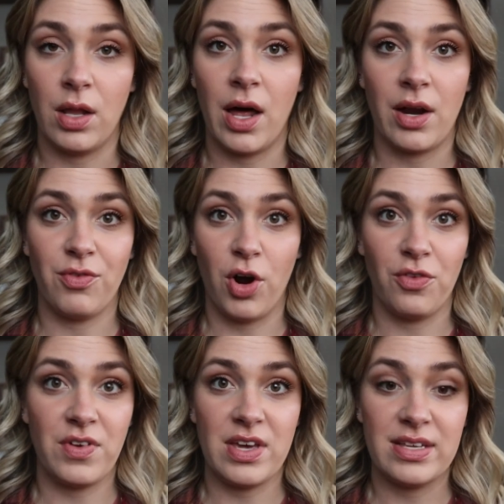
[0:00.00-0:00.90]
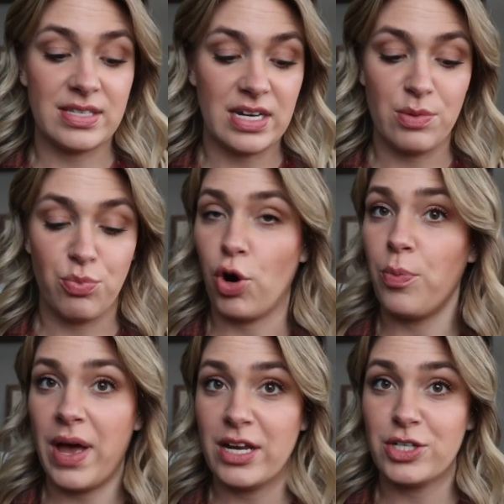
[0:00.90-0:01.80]
A lot of RVs need
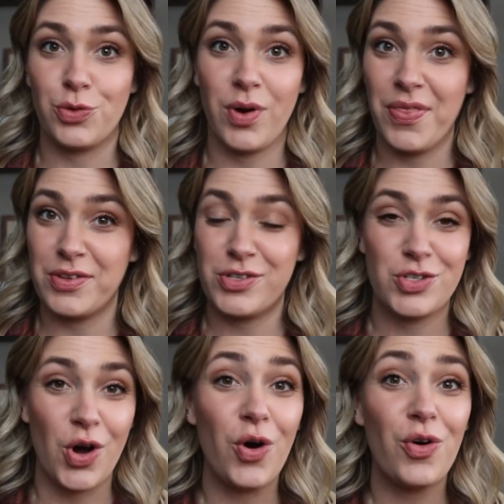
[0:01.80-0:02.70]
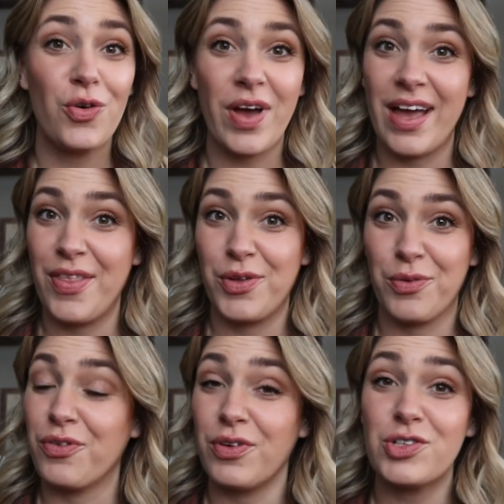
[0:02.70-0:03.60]
propane to run the stove and the
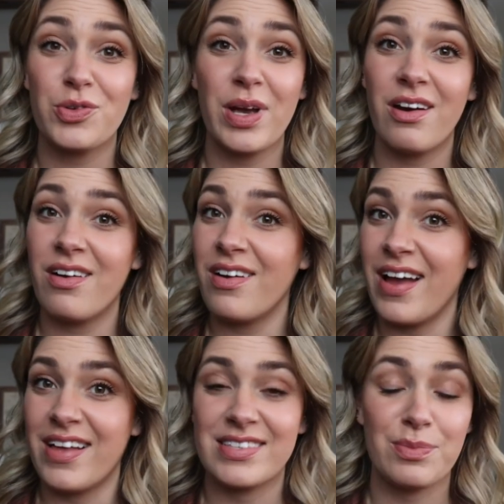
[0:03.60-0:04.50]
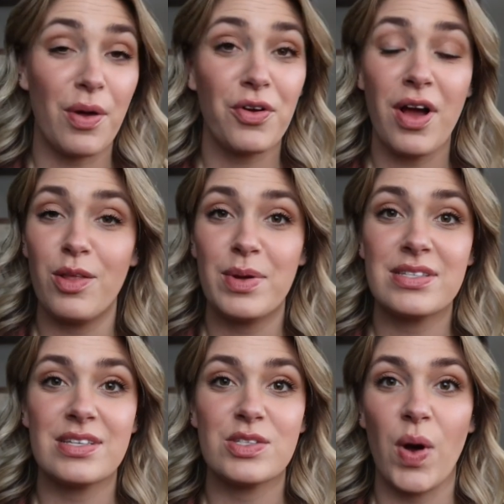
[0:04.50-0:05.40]
refrigerator and some other
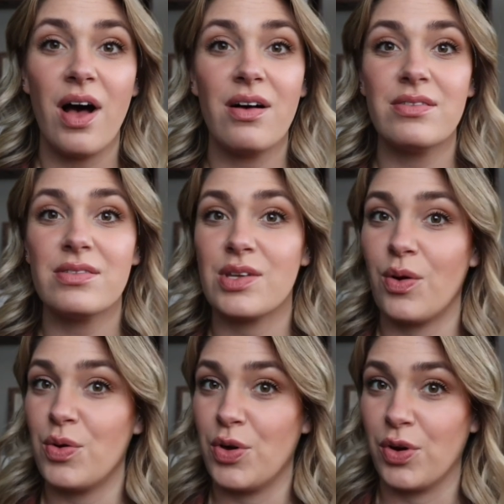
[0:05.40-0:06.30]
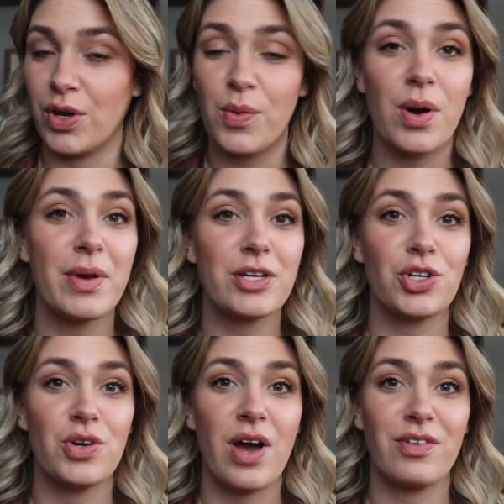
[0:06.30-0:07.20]
elements as well, so you're gonna wanna make
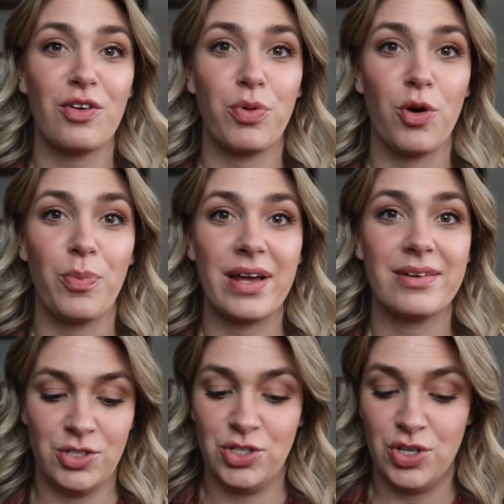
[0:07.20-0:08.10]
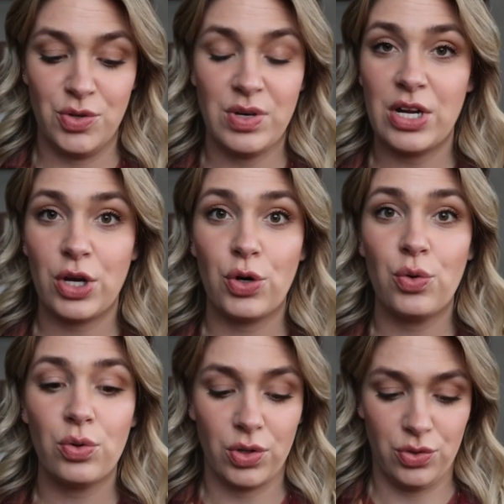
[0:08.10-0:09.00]
sure you have enough propane. Do you need a
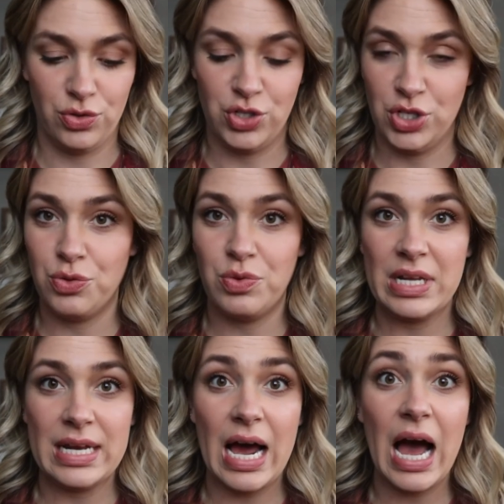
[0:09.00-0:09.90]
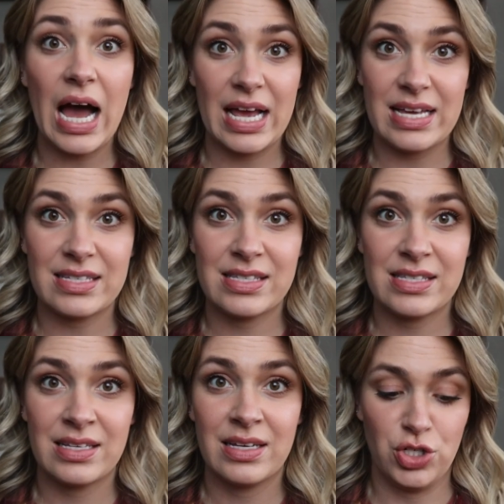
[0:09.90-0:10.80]
cooler? Do you need
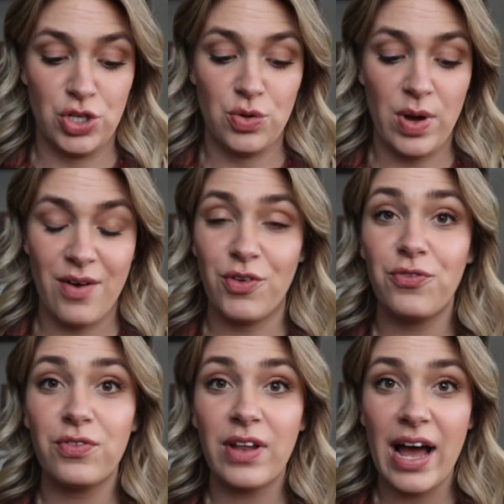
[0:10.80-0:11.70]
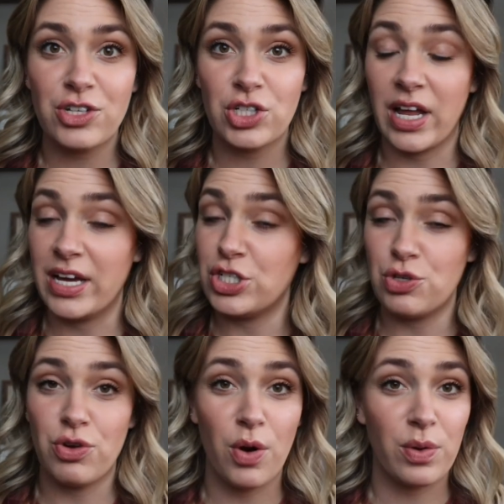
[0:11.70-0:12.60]
ice? Do you have a flashlight? Do
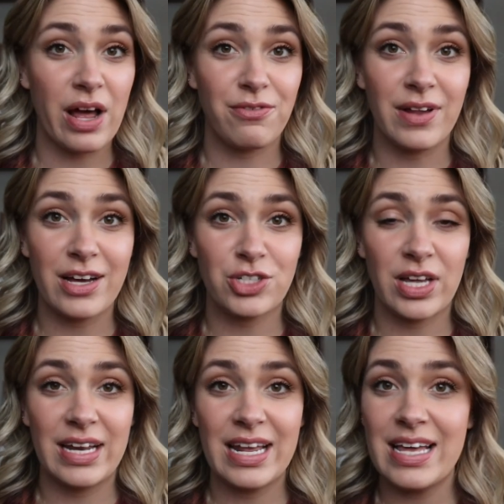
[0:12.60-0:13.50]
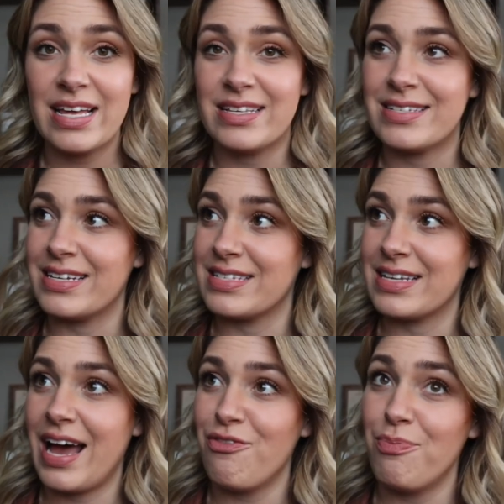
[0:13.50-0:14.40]
you know where that flashlight is? Does
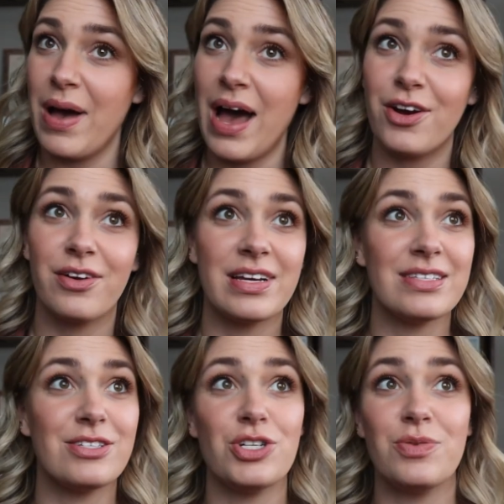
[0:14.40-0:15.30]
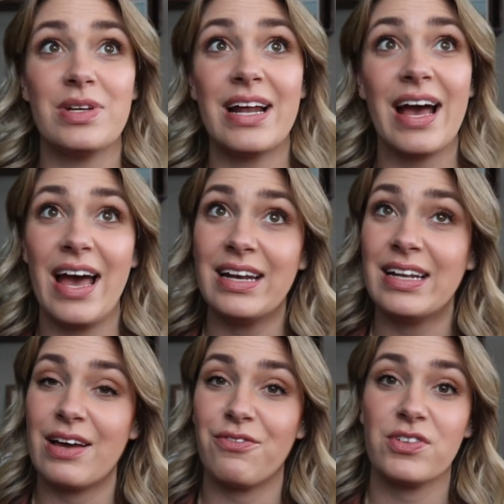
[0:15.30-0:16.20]
it have batteries? Do you need a
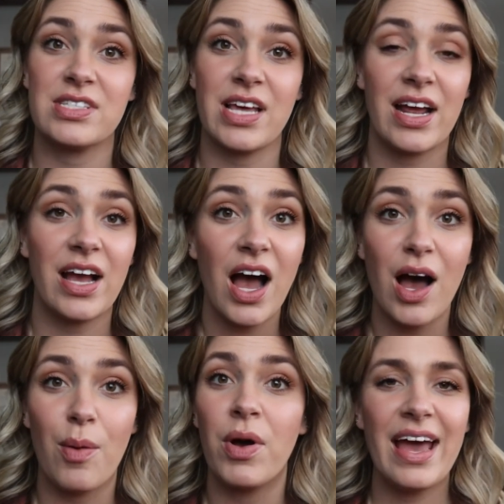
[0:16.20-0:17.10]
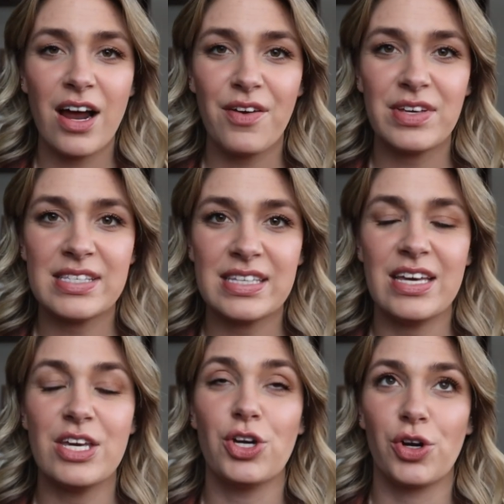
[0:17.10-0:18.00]
headlamp for setting up? And obviously,
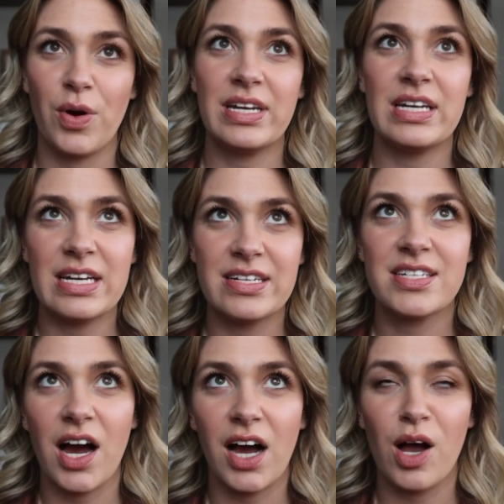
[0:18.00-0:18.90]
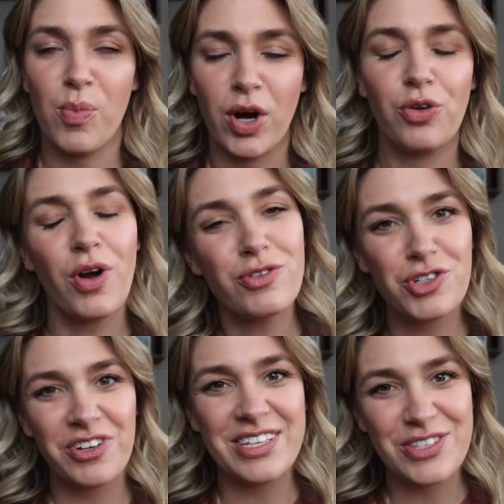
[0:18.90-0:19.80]
you're going to need to stock up on
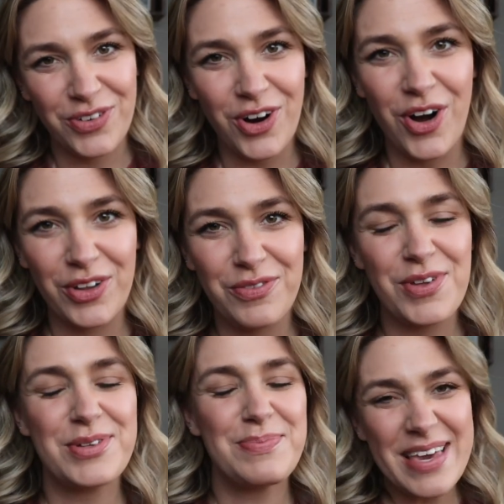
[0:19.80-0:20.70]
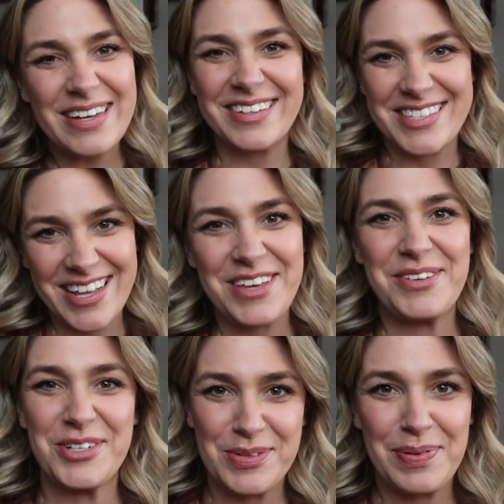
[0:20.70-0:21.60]
groceries for all of those meals that
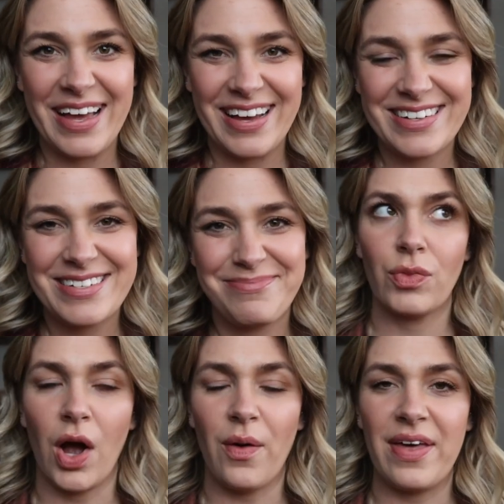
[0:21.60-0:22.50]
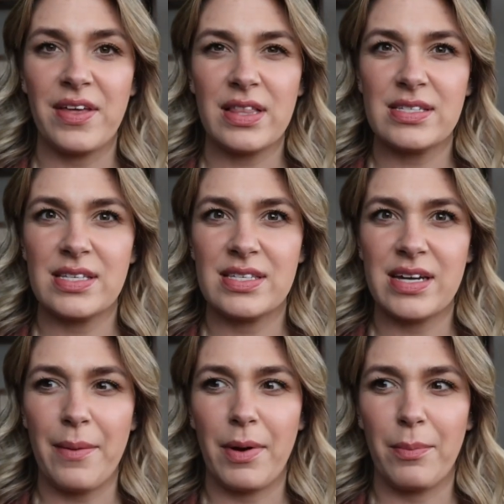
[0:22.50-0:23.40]
you just planned. Okay, I think this is
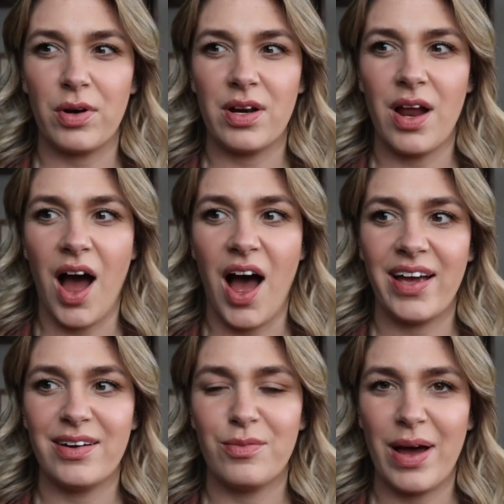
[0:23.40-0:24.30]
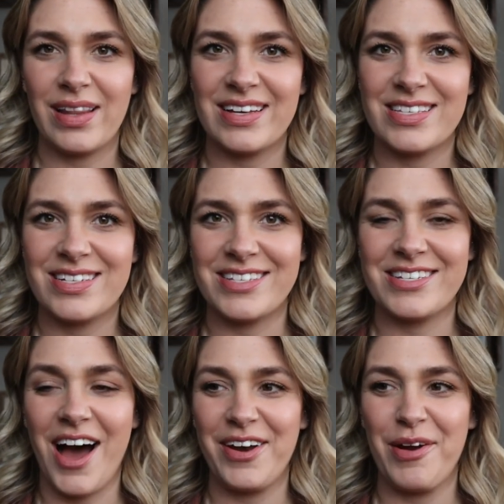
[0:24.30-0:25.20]
step number nine. My list is
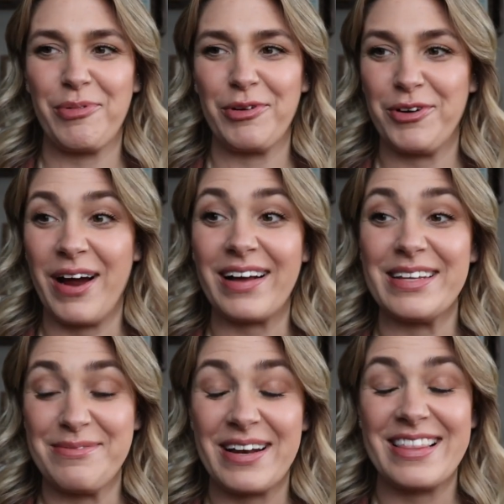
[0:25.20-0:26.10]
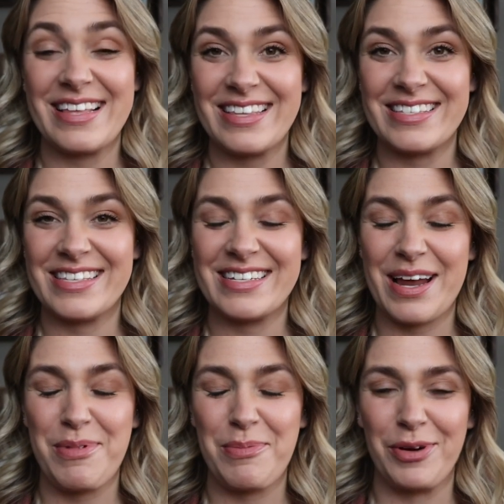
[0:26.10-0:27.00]
not numbered correctly, but I think this is
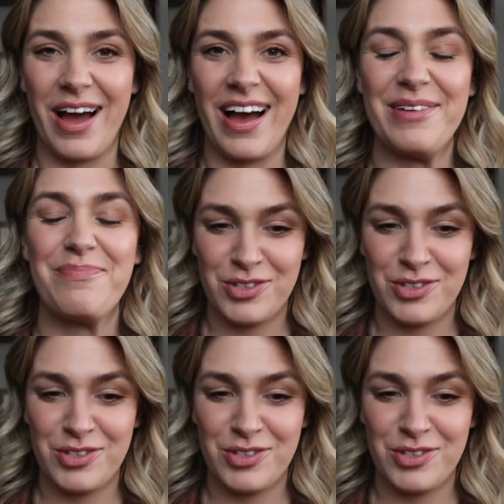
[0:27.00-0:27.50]
step number nine.